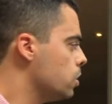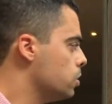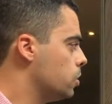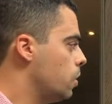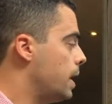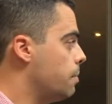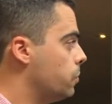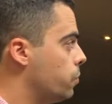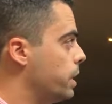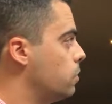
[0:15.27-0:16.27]
So
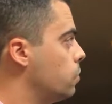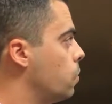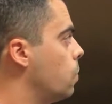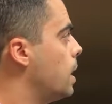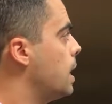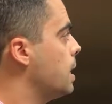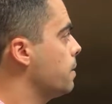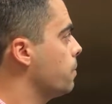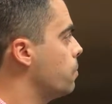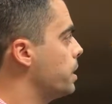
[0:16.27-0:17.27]
I'm trying to do
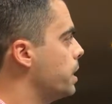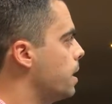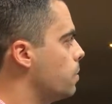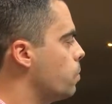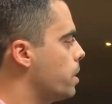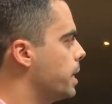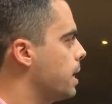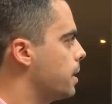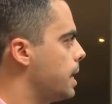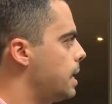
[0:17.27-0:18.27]
theoretical
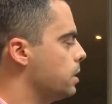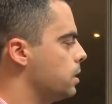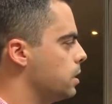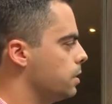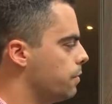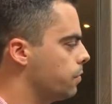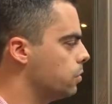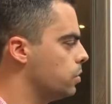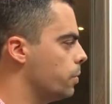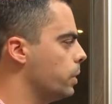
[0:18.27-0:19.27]
numerical analysis. In the
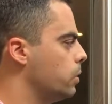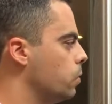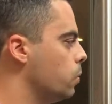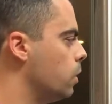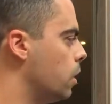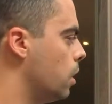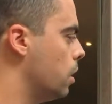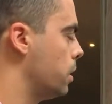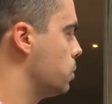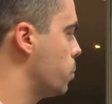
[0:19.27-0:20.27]
future I will do
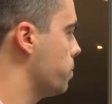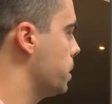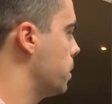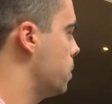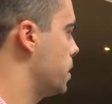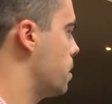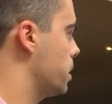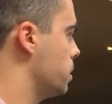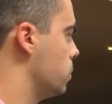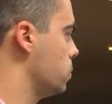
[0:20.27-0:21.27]
experimental
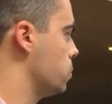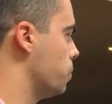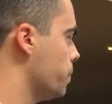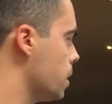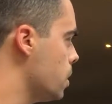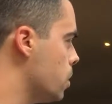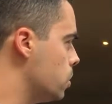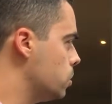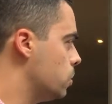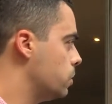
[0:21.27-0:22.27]
analysis also.
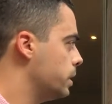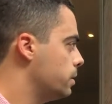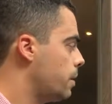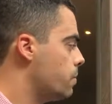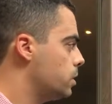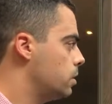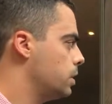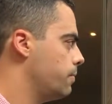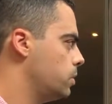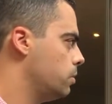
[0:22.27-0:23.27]
So in time
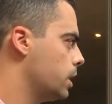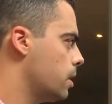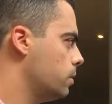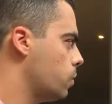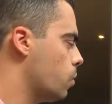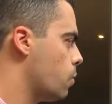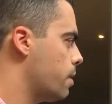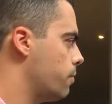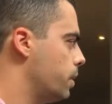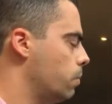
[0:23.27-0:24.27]
result diffusion optical
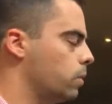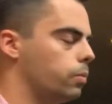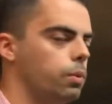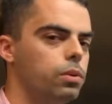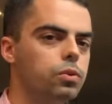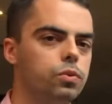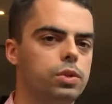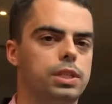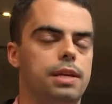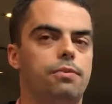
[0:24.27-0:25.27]
tomography, what we want to
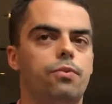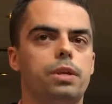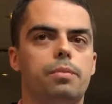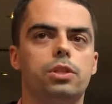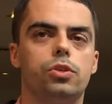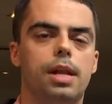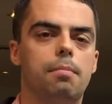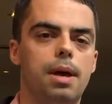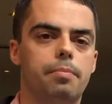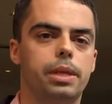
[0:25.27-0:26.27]
do is a
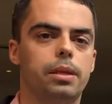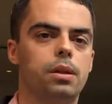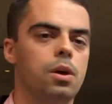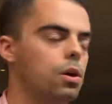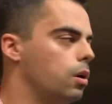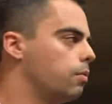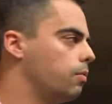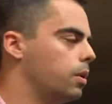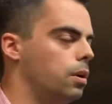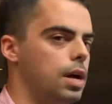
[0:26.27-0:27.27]
three-dimensional mapping of
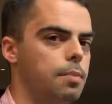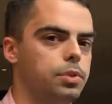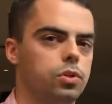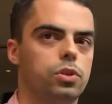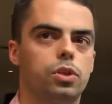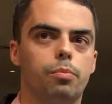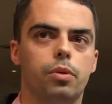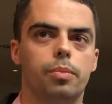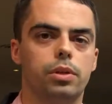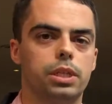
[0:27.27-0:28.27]
absorption
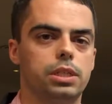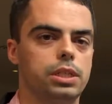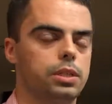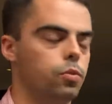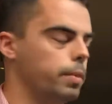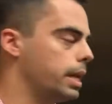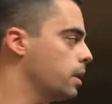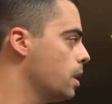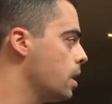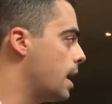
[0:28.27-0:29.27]
properties in the domain.
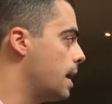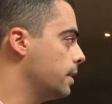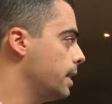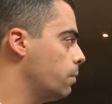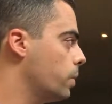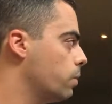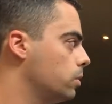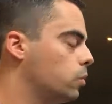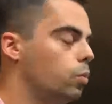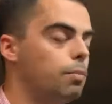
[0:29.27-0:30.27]
And then we
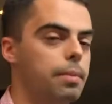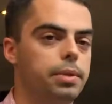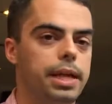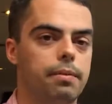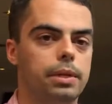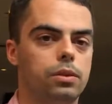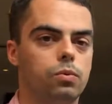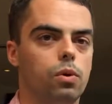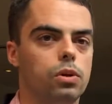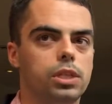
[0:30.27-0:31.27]
want to map them
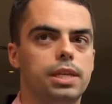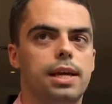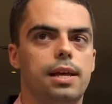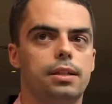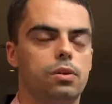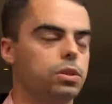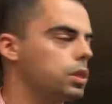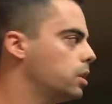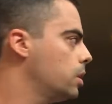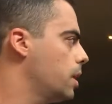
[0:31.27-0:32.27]
into oxy and
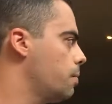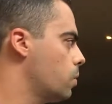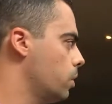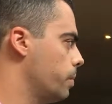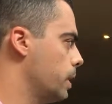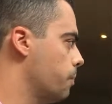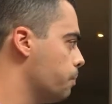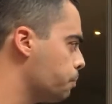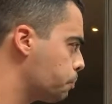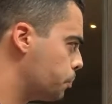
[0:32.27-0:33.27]
deoxyhemoglobin.
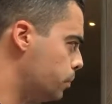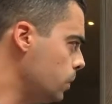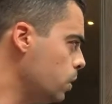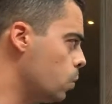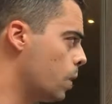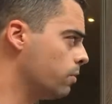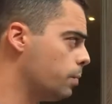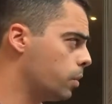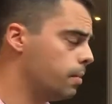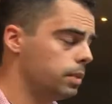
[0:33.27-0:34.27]
One of
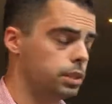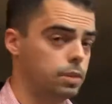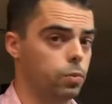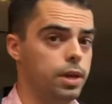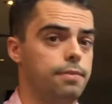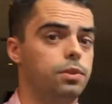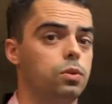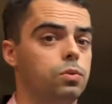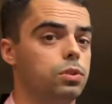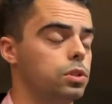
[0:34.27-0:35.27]
the problems is that we have
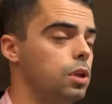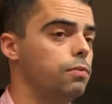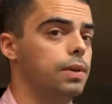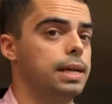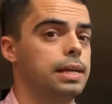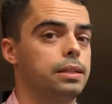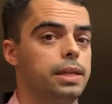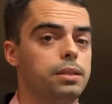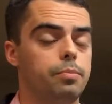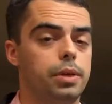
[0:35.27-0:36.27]
to solve a
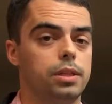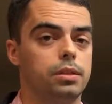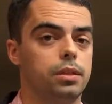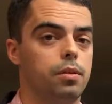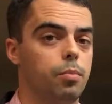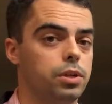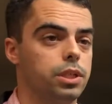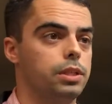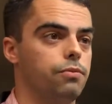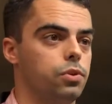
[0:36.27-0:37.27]
time-dependent
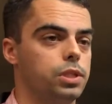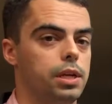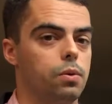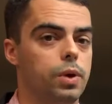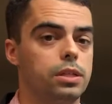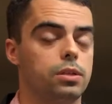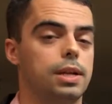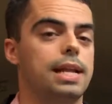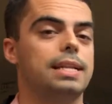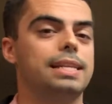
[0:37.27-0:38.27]
partial differential
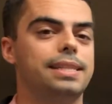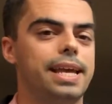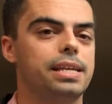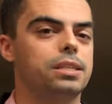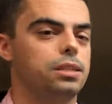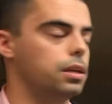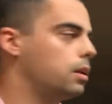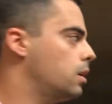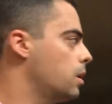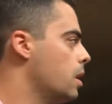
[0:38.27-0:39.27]
equation, and it takes
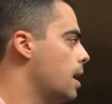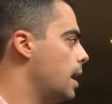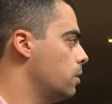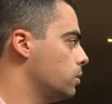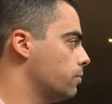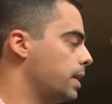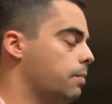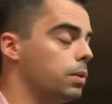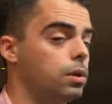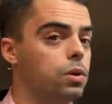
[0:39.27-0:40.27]
a lot of
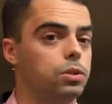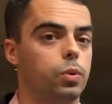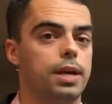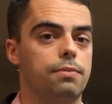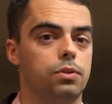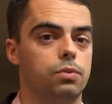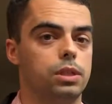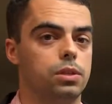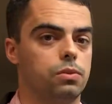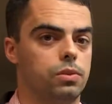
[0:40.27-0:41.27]
time because we have to
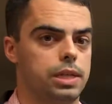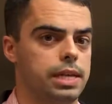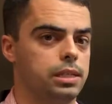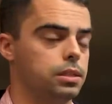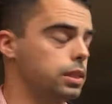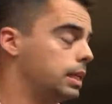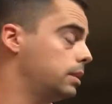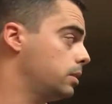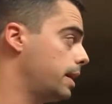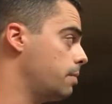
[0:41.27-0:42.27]
discretize
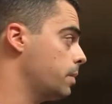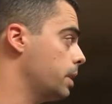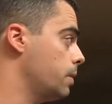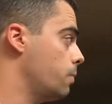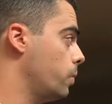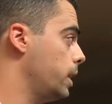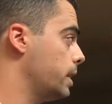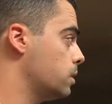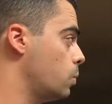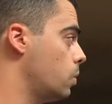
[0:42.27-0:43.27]
the time in
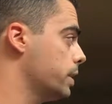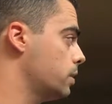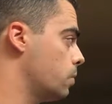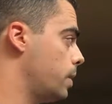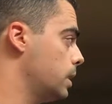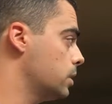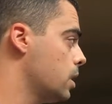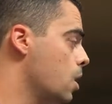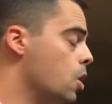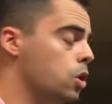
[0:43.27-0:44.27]
really small intervals.
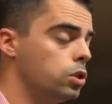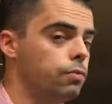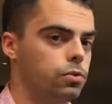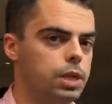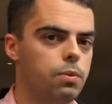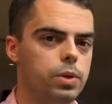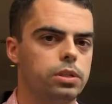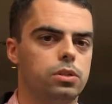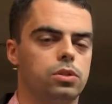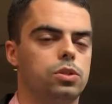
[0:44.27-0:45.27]
So for that
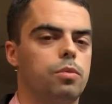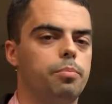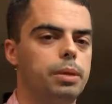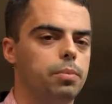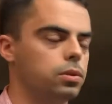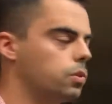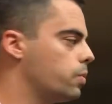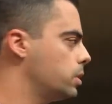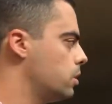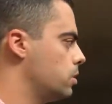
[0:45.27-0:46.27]
reason, some
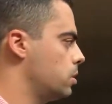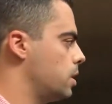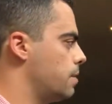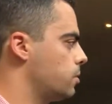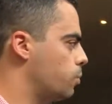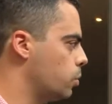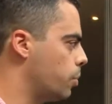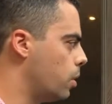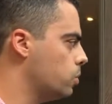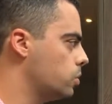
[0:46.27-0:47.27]
researchers have
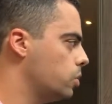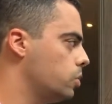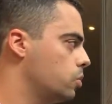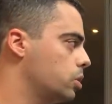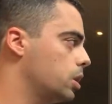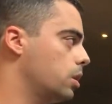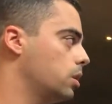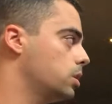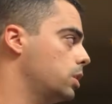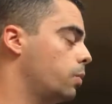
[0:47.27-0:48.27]
proposed to use
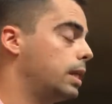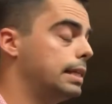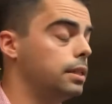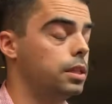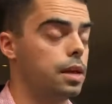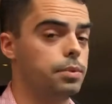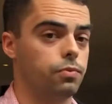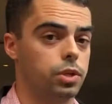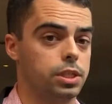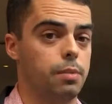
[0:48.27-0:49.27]
several data types,
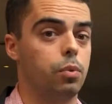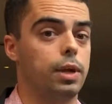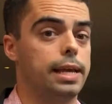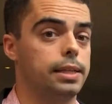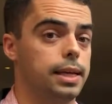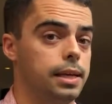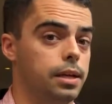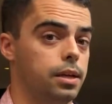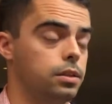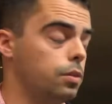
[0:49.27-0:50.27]
for example, like
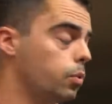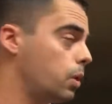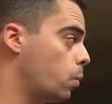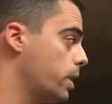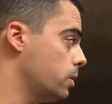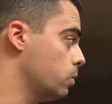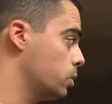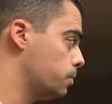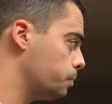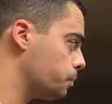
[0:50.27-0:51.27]
the temporal windows.